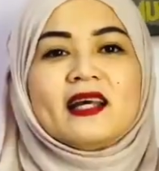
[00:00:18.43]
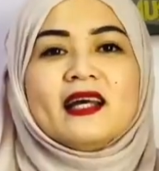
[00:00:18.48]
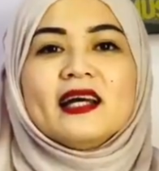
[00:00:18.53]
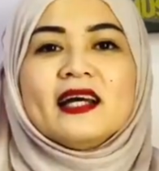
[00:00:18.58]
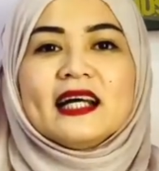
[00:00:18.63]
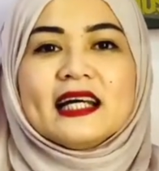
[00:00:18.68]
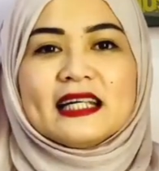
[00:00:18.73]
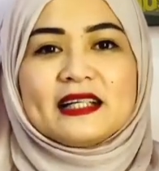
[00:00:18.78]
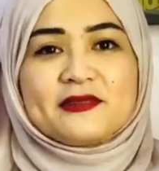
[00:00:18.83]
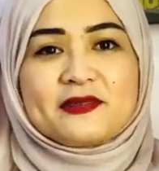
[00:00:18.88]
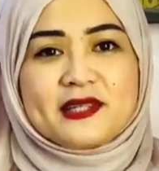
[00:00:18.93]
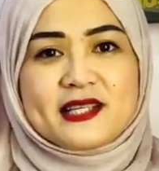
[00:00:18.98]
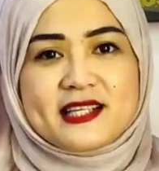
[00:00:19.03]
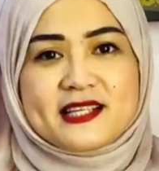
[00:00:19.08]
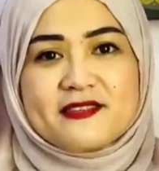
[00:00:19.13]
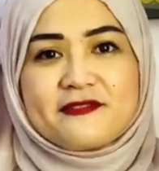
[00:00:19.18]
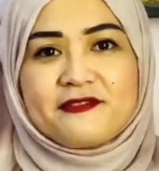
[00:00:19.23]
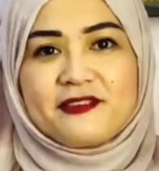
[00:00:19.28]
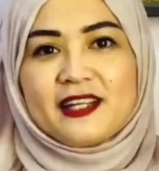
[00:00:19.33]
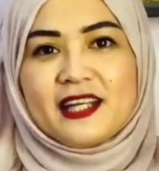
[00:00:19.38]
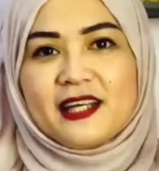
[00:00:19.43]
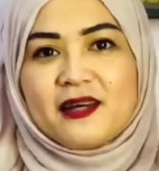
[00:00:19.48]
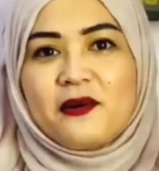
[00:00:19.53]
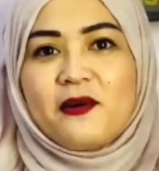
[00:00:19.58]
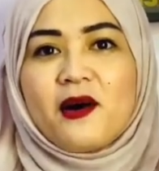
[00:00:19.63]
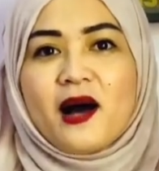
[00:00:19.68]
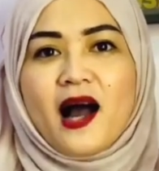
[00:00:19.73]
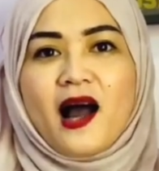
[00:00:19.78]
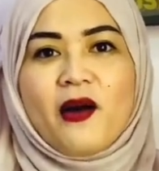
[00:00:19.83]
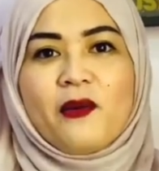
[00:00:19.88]
In today's
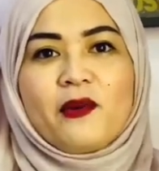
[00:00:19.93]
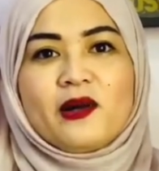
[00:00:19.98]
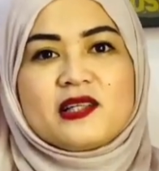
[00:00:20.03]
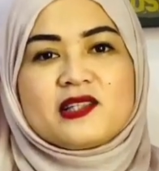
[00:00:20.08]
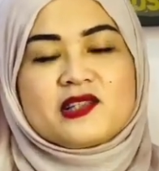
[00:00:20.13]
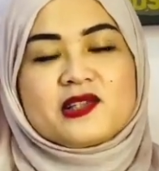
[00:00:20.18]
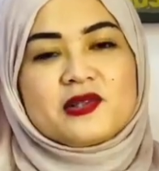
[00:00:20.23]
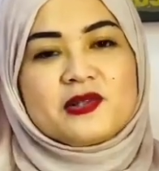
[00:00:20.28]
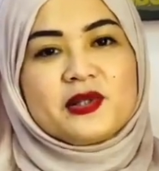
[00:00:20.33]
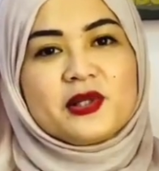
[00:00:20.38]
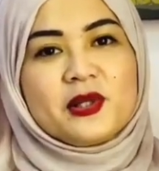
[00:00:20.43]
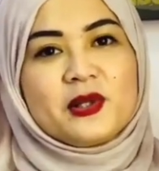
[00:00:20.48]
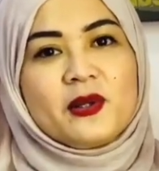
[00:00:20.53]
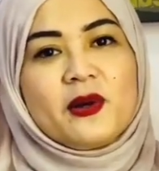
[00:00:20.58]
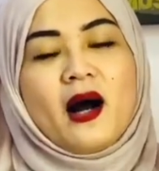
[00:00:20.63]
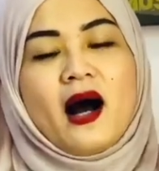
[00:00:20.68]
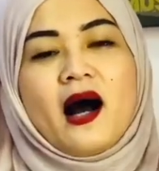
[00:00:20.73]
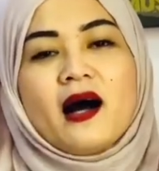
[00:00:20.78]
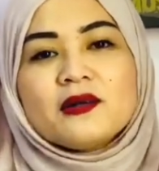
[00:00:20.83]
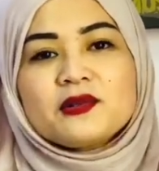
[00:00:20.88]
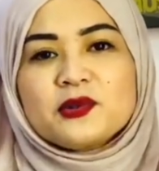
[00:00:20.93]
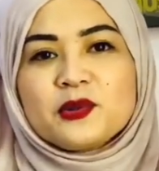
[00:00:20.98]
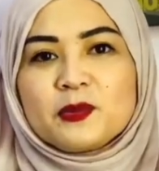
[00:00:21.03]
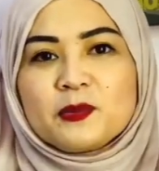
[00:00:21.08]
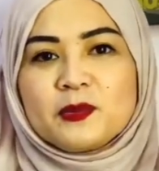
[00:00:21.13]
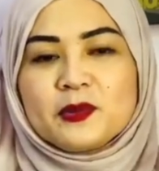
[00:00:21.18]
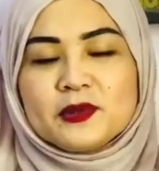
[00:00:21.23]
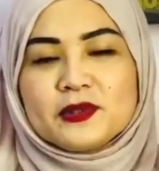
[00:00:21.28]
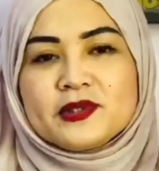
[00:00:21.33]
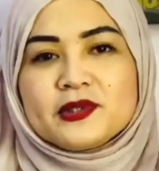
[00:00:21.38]
video, I will show you how to
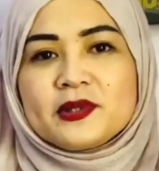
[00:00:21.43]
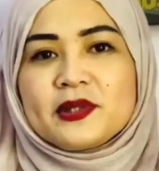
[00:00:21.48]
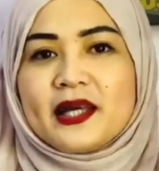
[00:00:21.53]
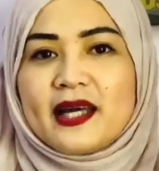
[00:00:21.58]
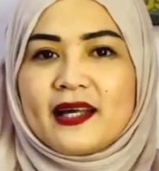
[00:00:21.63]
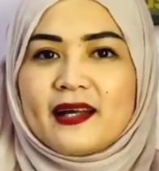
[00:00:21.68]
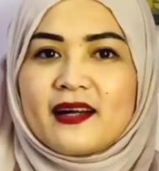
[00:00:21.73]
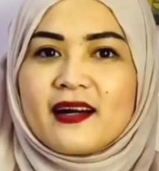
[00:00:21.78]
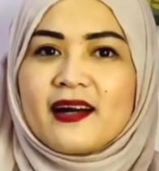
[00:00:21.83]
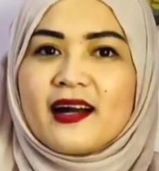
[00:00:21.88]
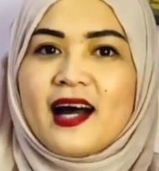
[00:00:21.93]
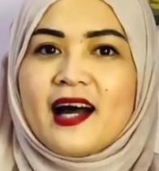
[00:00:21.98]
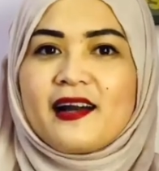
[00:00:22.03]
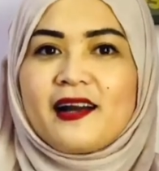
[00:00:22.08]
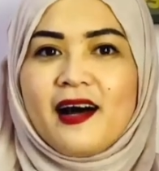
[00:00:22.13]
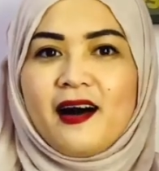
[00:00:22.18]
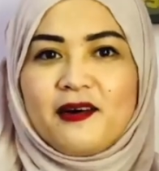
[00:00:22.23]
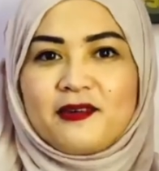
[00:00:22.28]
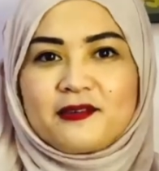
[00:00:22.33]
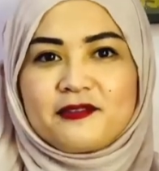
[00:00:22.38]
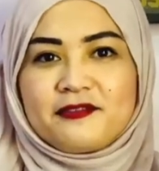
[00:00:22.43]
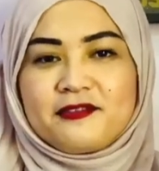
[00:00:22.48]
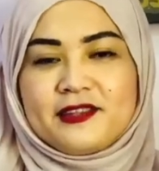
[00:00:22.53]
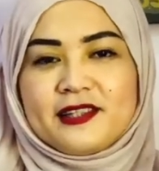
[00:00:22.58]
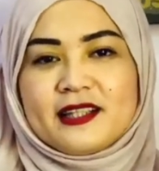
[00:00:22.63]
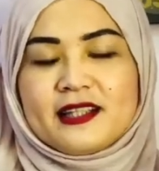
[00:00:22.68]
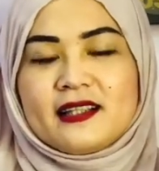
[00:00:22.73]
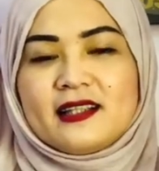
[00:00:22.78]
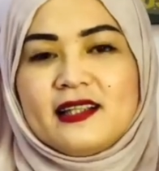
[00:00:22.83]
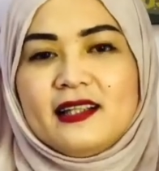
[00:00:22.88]
put together an outfit,
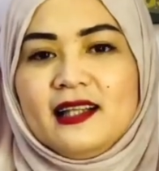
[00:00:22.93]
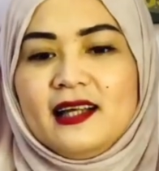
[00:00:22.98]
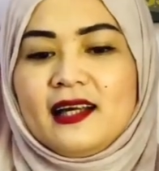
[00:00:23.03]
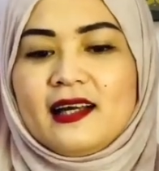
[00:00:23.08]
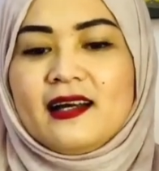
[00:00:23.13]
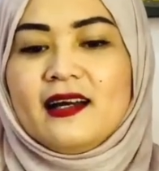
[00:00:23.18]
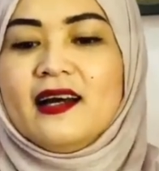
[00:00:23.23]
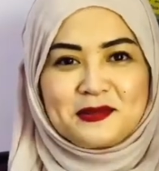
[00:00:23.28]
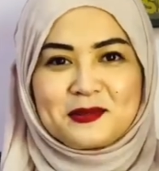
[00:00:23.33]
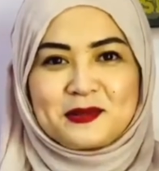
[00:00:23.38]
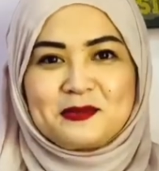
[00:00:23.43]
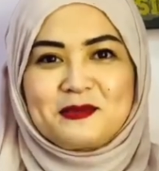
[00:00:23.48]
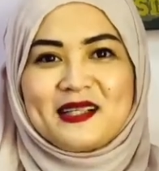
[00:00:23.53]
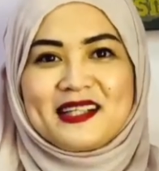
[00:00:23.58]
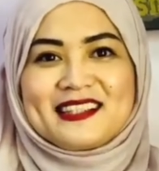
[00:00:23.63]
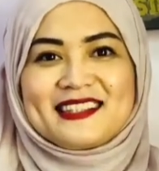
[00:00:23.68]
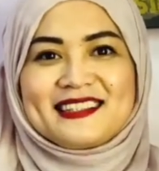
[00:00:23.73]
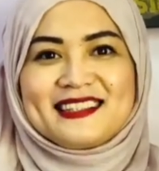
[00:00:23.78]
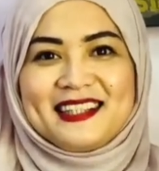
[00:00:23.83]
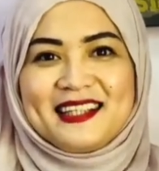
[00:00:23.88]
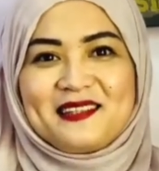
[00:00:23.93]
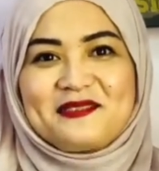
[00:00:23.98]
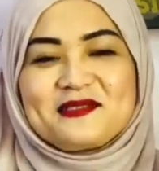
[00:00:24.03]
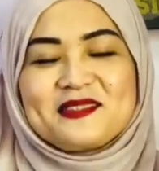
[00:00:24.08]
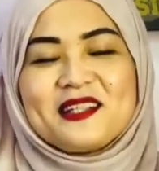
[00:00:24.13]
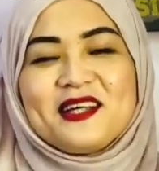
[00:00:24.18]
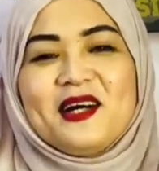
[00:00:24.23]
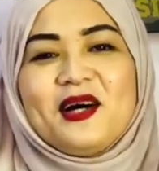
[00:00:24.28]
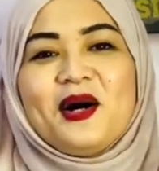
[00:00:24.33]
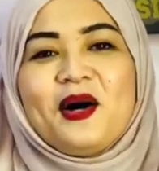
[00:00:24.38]
like step by steps
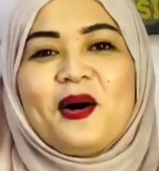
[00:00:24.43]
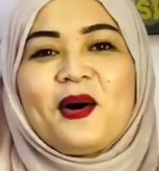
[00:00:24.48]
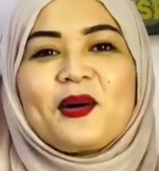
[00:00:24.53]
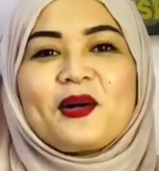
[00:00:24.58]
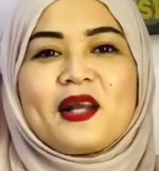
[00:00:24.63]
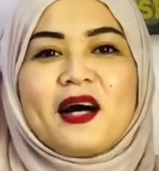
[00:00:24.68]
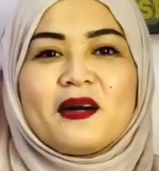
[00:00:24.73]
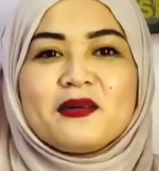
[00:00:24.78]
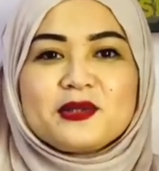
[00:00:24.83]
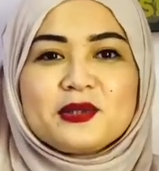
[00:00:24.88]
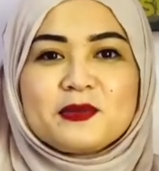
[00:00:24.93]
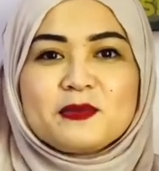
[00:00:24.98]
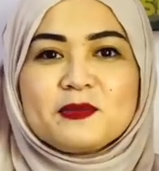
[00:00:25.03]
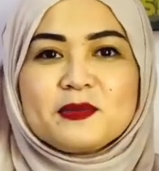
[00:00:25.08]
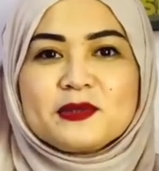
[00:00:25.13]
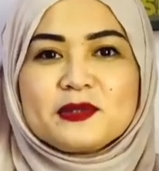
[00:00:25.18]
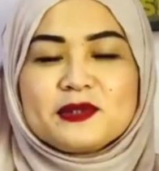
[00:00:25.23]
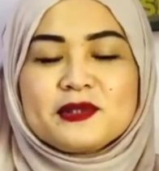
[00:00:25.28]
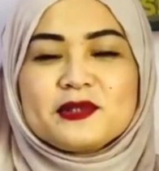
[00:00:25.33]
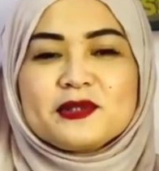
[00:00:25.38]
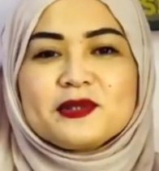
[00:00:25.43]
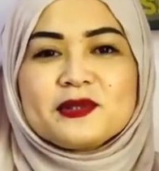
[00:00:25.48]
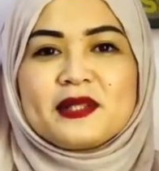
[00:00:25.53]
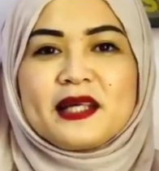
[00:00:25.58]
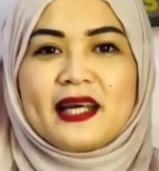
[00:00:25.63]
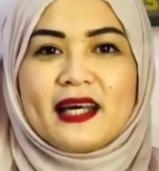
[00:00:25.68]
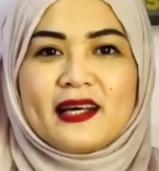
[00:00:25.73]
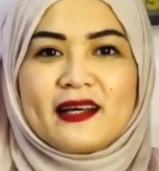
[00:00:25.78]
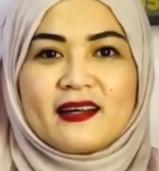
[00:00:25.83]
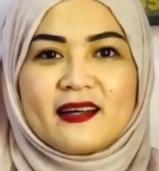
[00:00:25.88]
on how to put
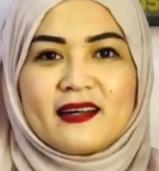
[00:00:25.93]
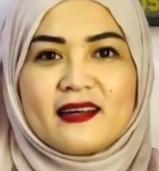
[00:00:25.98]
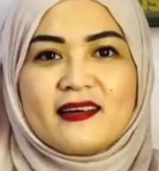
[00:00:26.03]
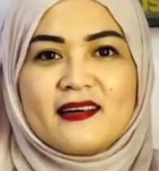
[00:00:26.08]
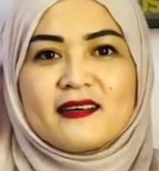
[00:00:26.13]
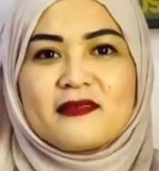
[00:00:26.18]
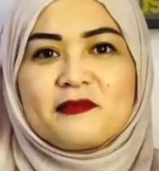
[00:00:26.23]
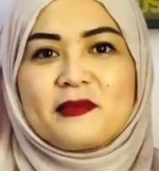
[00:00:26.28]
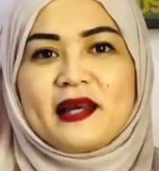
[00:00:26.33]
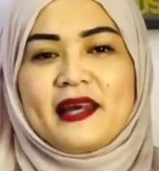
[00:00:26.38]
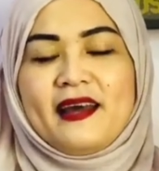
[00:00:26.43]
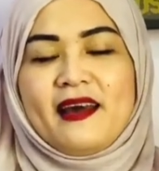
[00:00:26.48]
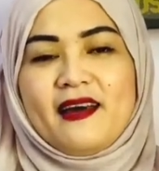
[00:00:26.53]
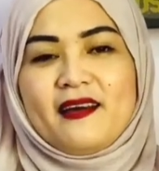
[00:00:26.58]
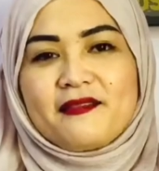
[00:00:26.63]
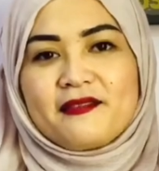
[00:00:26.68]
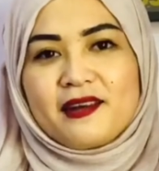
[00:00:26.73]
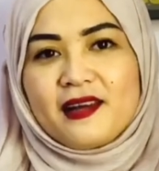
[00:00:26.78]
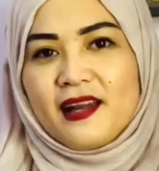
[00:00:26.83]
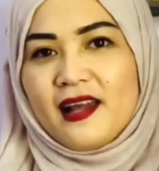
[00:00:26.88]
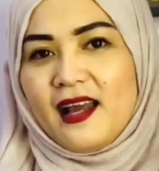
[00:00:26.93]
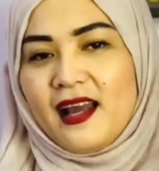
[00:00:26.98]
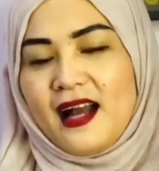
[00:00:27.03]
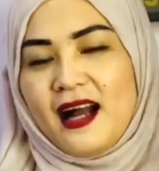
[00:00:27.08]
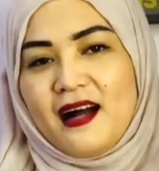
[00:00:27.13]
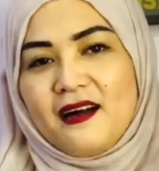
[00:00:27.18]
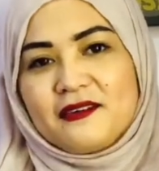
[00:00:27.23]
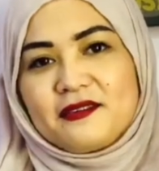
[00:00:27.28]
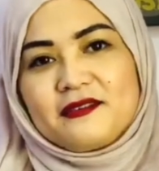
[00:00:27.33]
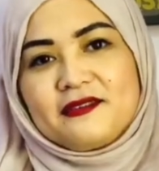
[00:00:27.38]
together my everyday
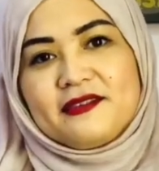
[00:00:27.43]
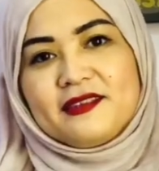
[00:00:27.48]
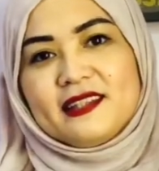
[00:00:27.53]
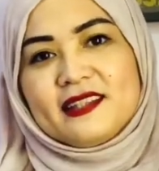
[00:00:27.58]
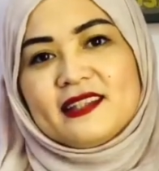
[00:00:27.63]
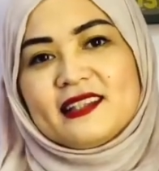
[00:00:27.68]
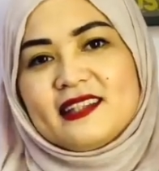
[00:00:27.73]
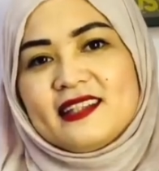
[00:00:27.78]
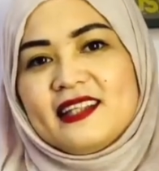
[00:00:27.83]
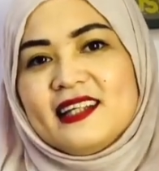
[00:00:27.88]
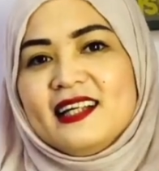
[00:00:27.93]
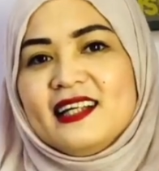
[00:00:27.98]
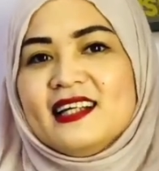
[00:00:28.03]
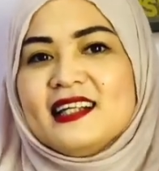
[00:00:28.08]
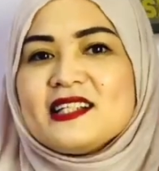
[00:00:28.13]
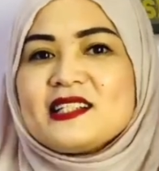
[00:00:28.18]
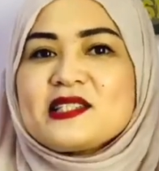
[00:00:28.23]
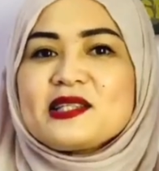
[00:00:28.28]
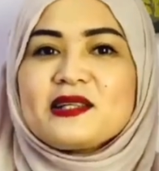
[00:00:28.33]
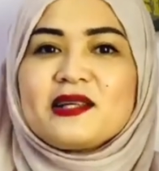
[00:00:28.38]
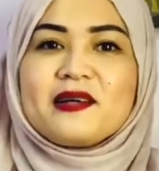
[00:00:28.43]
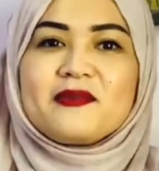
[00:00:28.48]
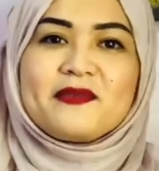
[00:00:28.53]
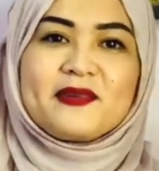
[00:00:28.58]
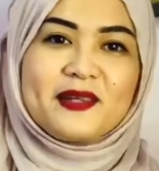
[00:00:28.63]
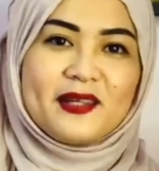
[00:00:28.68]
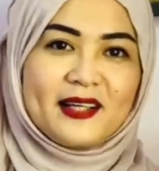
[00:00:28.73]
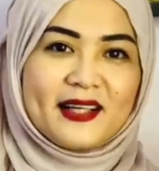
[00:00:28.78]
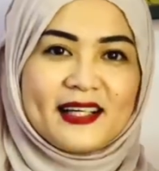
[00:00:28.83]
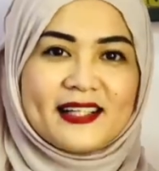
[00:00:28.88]
outfit. So if
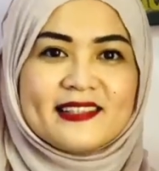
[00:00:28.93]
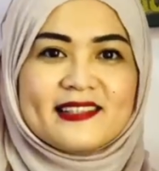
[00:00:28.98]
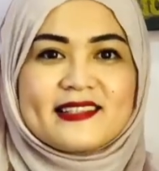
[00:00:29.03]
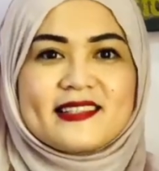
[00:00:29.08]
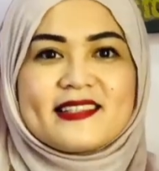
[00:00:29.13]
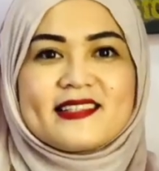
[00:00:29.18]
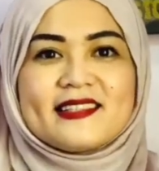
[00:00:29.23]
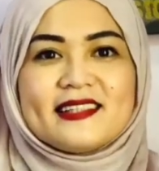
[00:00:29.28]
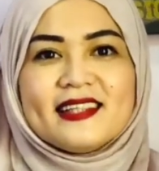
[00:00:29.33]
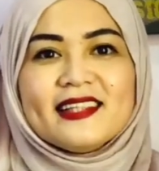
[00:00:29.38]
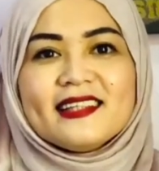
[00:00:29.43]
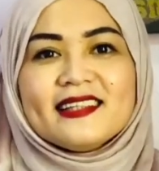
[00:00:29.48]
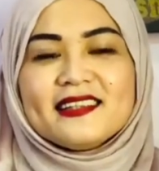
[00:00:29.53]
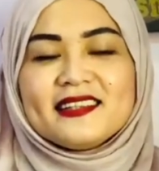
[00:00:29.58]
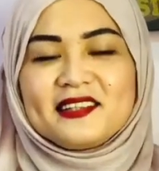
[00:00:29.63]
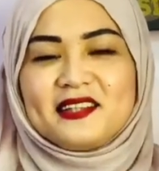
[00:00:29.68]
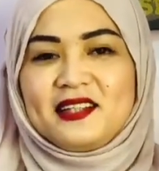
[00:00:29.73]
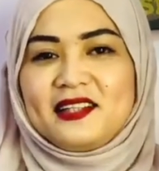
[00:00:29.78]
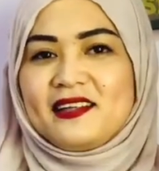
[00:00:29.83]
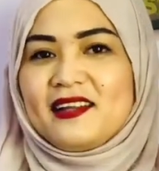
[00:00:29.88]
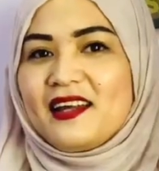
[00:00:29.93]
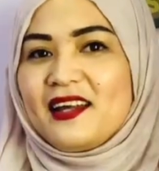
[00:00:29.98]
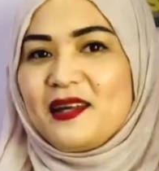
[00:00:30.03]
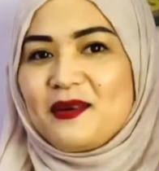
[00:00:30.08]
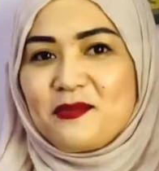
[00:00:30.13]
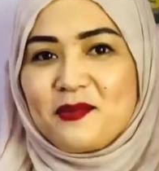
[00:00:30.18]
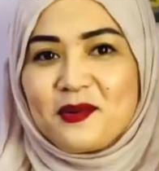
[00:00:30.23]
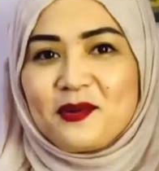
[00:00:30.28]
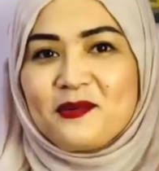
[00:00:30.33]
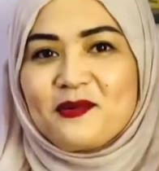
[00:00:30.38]
you are interested, then
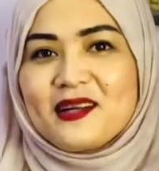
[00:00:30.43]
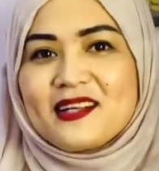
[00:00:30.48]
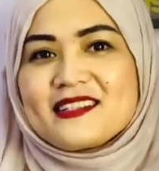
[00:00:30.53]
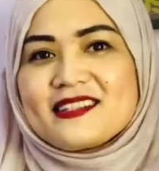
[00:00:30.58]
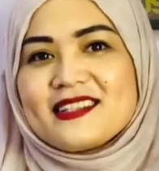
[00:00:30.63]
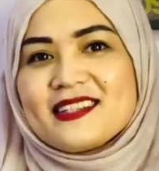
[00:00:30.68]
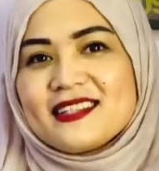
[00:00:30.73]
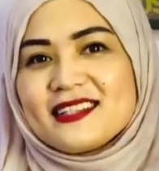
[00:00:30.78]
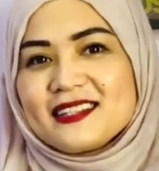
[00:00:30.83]
keep on watching.